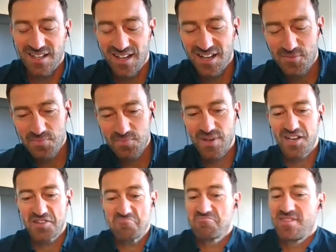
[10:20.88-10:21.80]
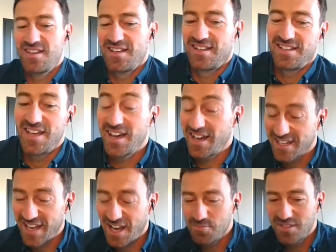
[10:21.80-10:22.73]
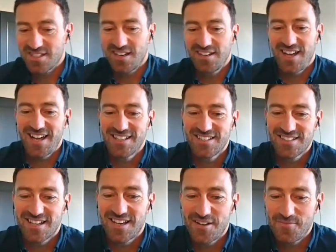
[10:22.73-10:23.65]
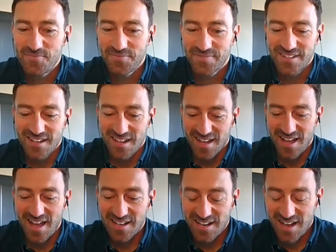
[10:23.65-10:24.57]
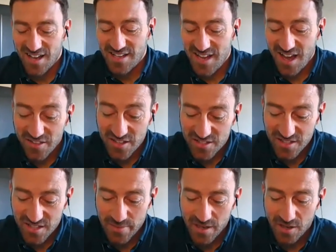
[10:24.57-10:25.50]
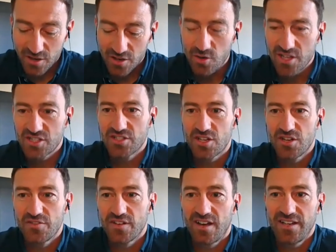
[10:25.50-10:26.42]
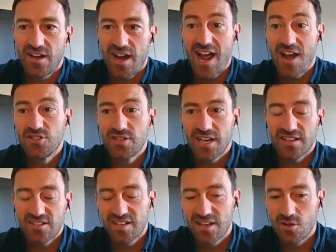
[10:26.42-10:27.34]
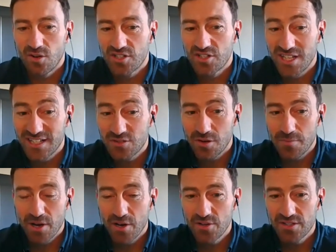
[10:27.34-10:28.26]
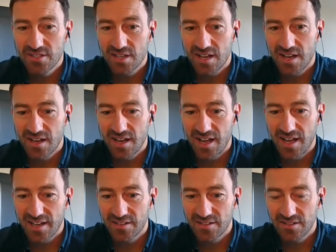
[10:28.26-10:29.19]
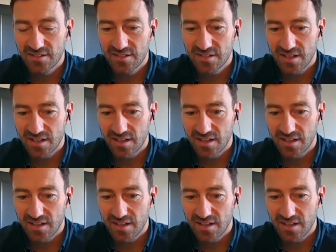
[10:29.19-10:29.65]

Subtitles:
But yeah, it can be done. And yeah, there's been a lot of questions over, how do you get this technology into a boat, and